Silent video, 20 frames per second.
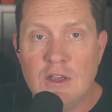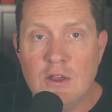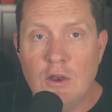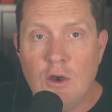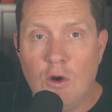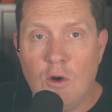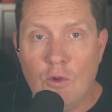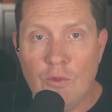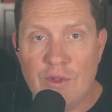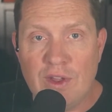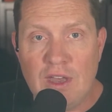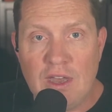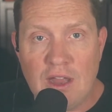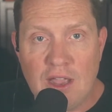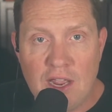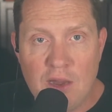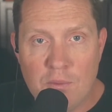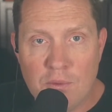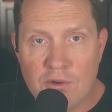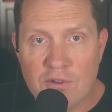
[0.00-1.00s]
Only
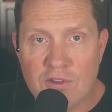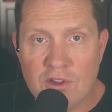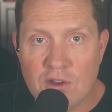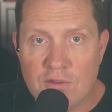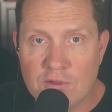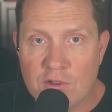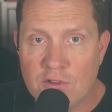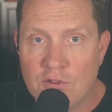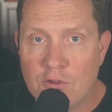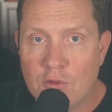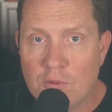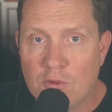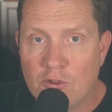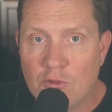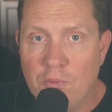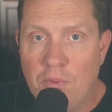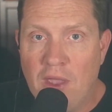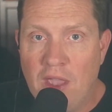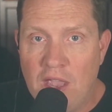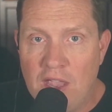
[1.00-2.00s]
9% of consumers
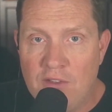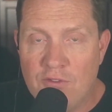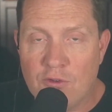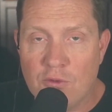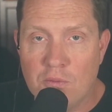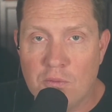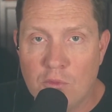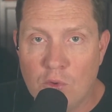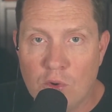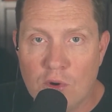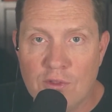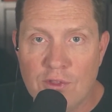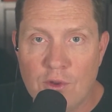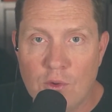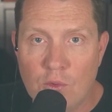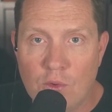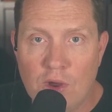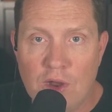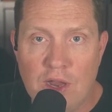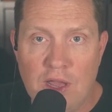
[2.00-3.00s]
pay for more than
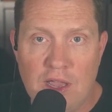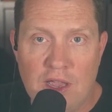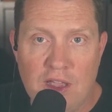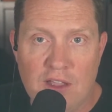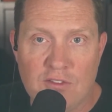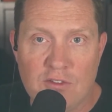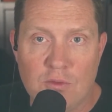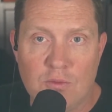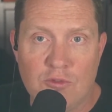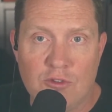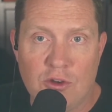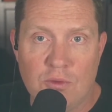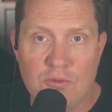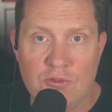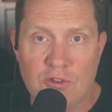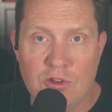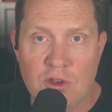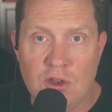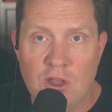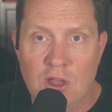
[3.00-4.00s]
one AI
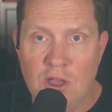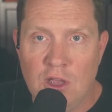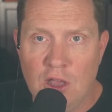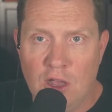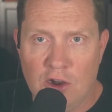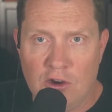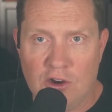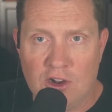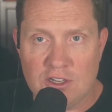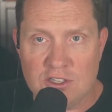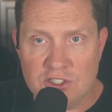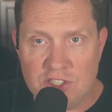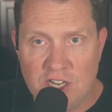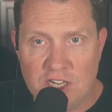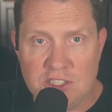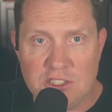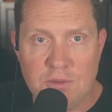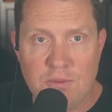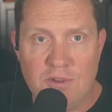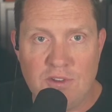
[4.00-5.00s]
subscription across
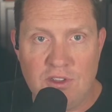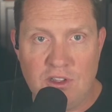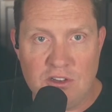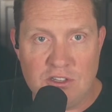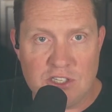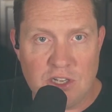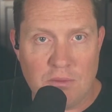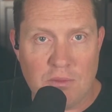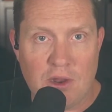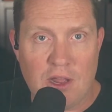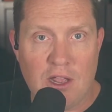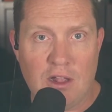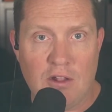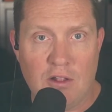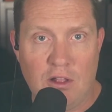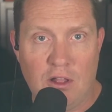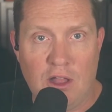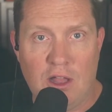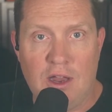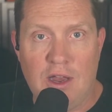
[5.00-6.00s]
ChatGPT, Gemini,
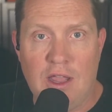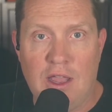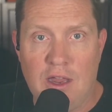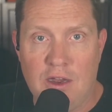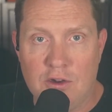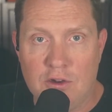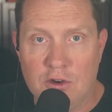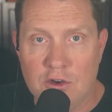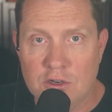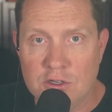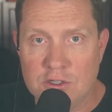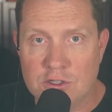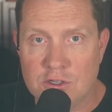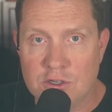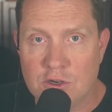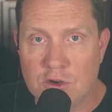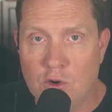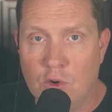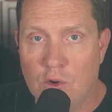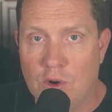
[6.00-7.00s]
Claude, and Cursor,
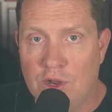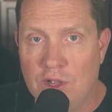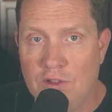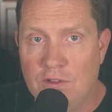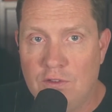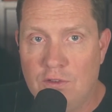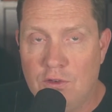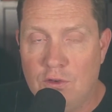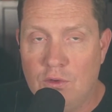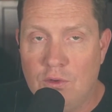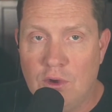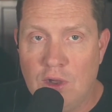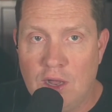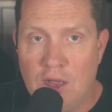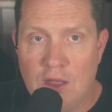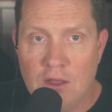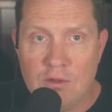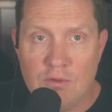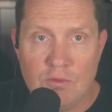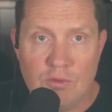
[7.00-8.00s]
according to
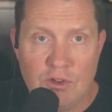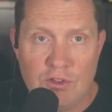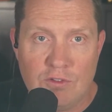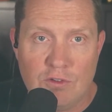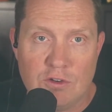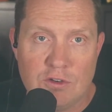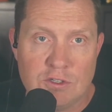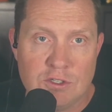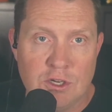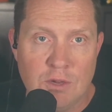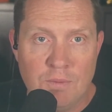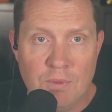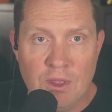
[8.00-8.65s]
uh, research.